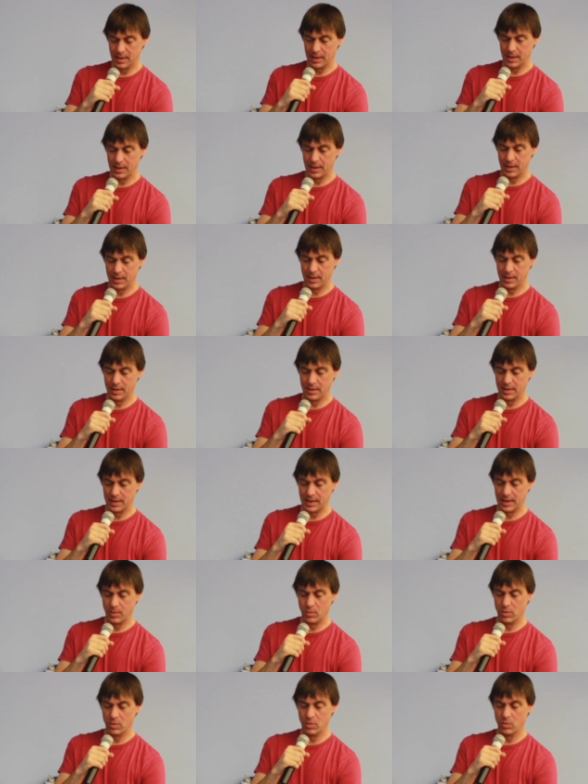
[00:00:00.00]
and
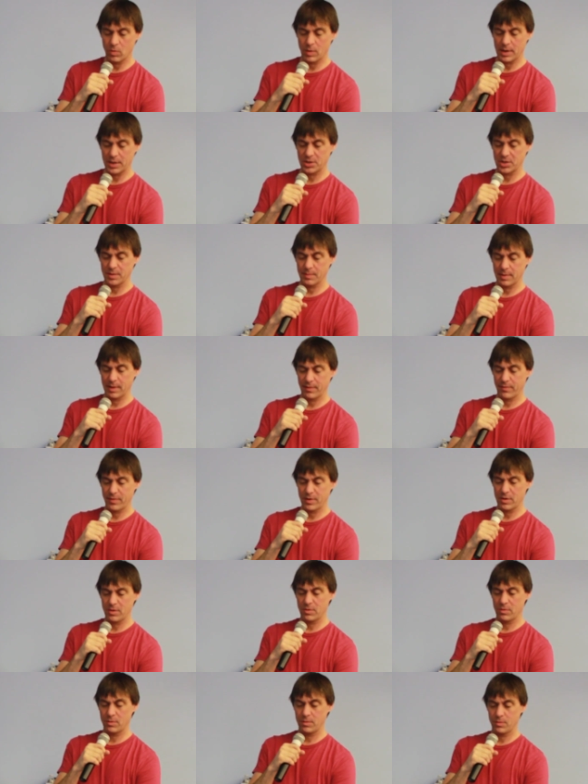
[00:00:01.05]
I will watch on my
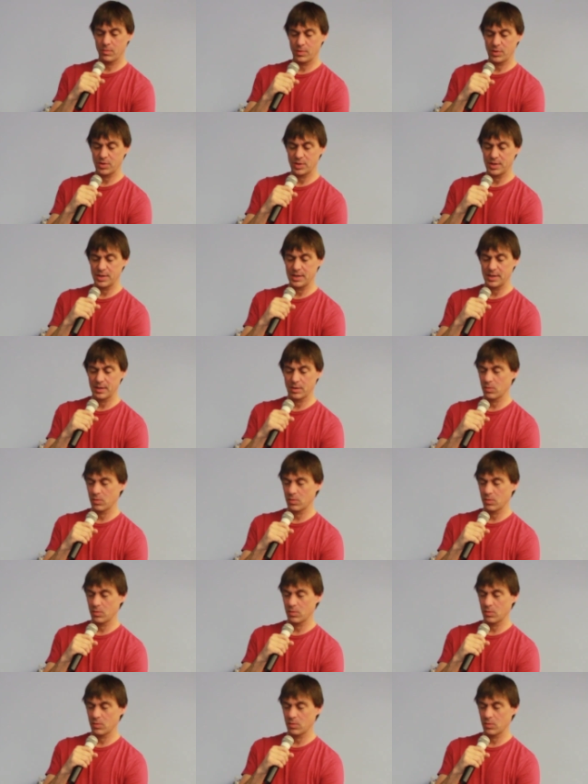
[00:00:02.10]
phone. We should see